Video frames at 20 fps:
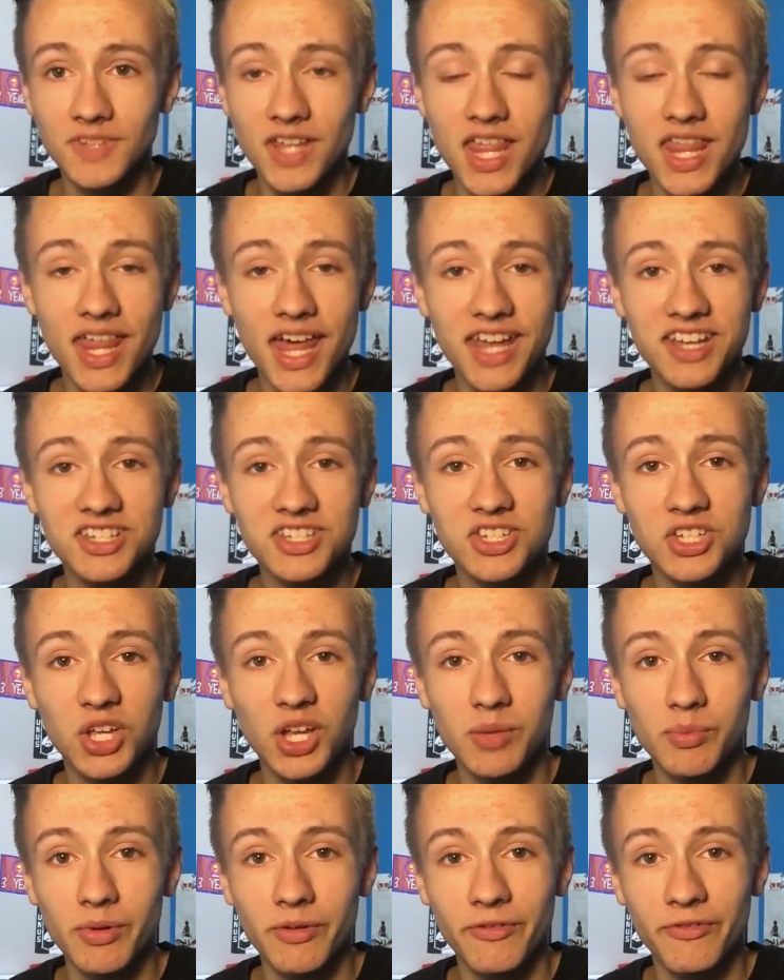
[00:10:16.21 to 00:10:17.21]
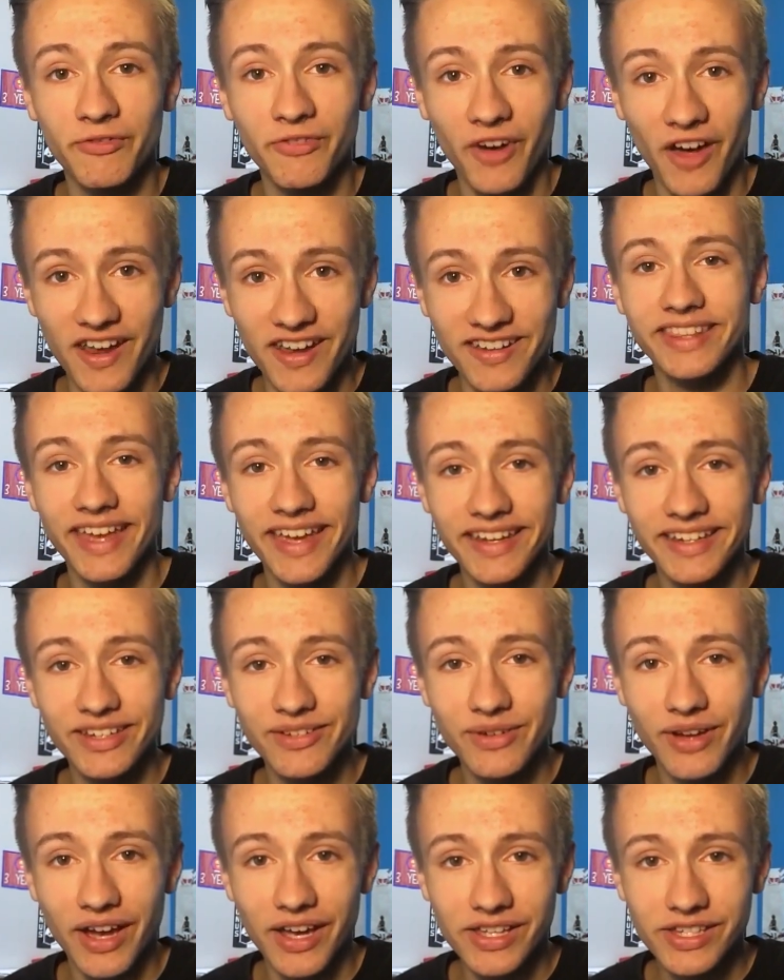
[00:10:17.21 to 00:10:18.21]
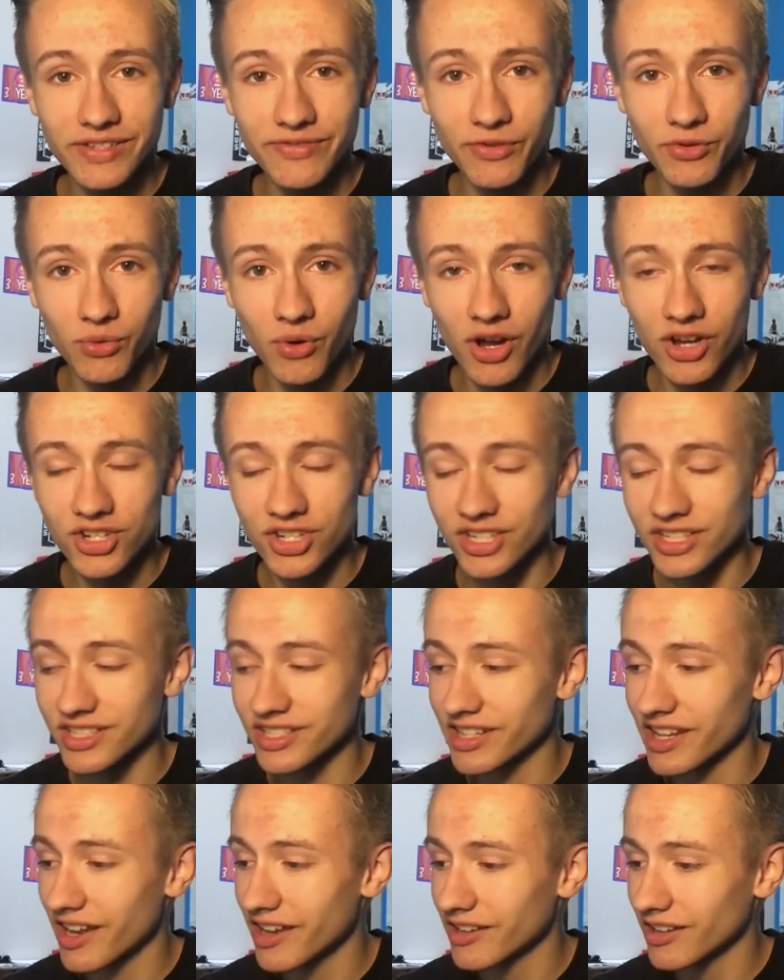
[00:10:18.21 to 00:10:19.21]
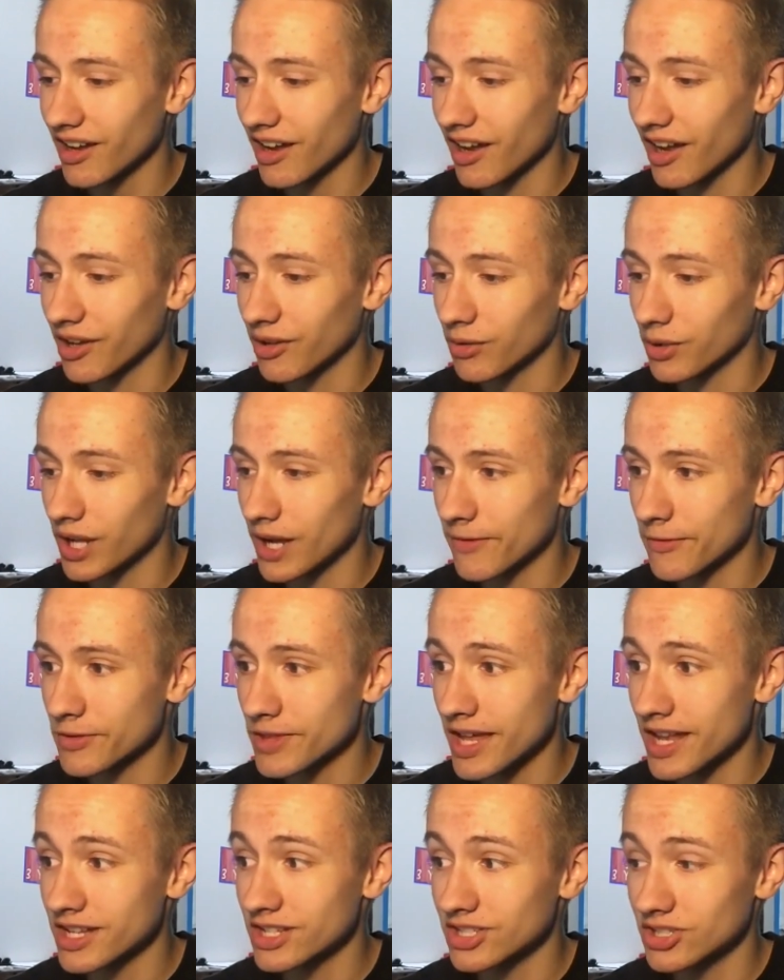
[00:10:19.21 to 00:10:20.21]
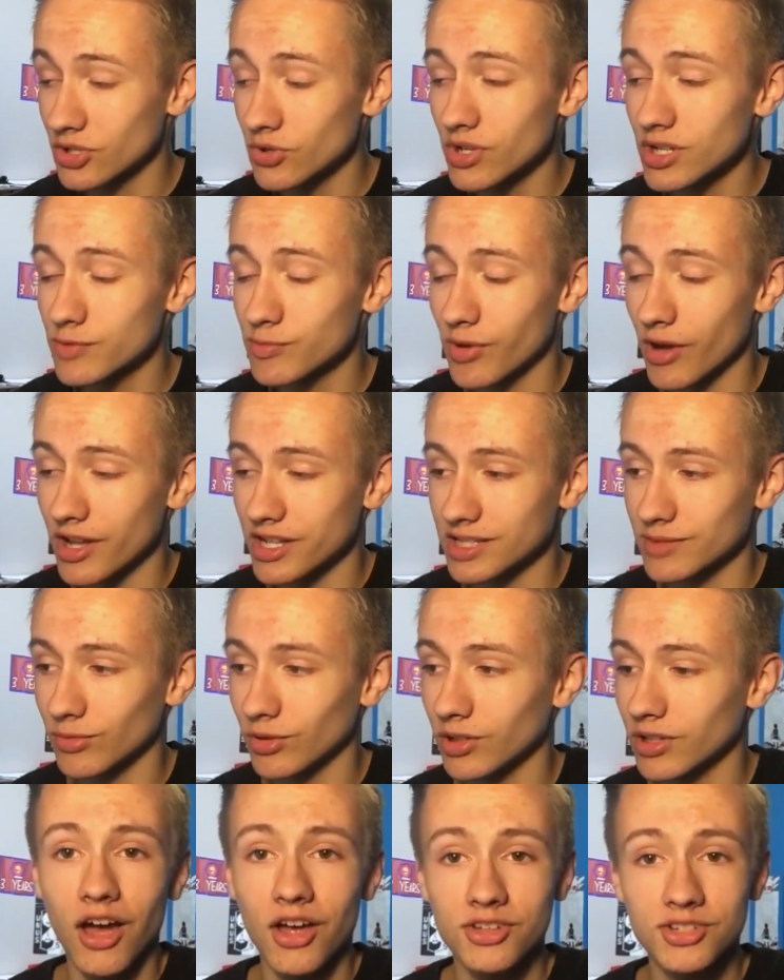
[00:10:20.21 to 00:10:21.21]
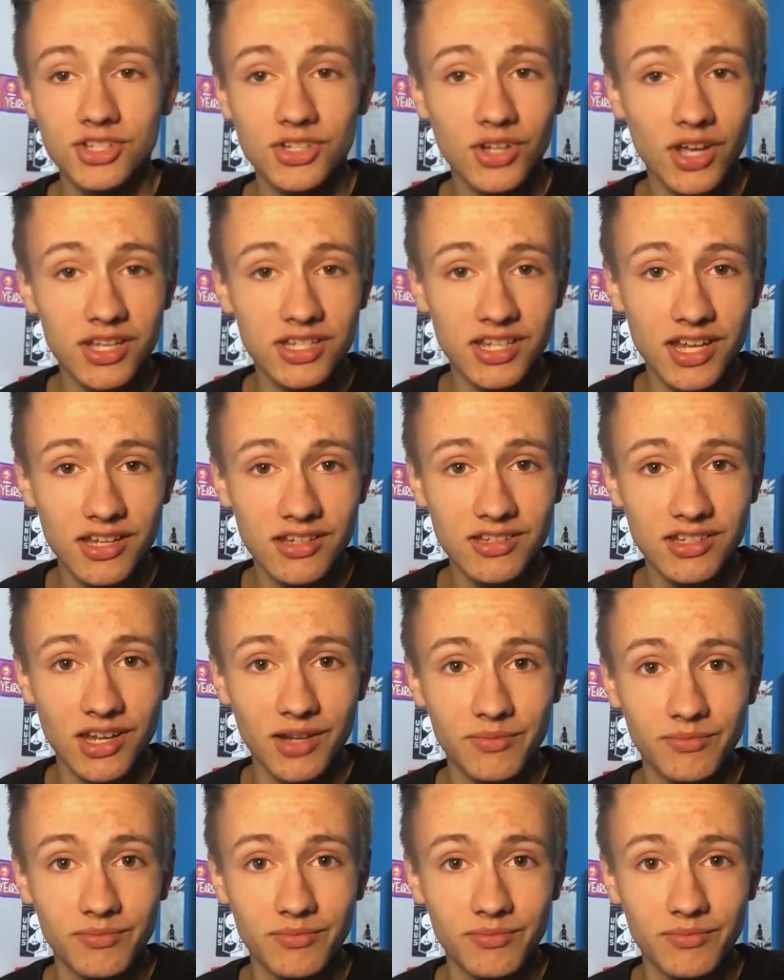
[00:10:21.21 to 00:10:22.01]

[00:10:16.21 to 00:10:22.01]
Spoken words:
That's gonna be fun. Thank you guys for watching today. I will cover that as soon as possible. I'll see you guys next time.